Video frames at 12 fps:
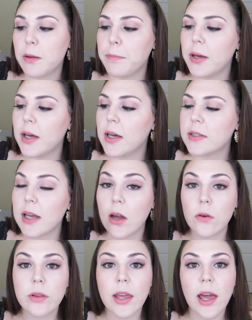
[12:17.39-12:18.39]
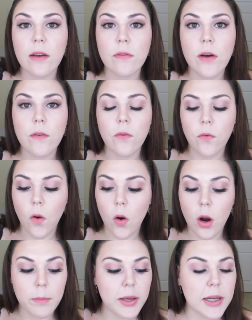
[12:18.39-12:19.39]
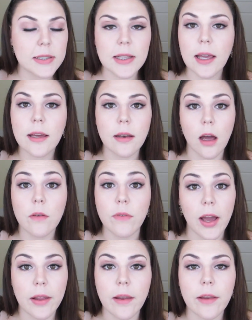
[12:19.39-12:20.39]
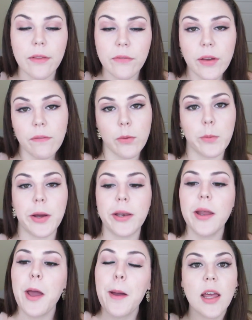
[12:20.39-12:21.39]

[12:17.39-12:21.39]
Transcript: but I only have 4 because I cannot find the 5th one.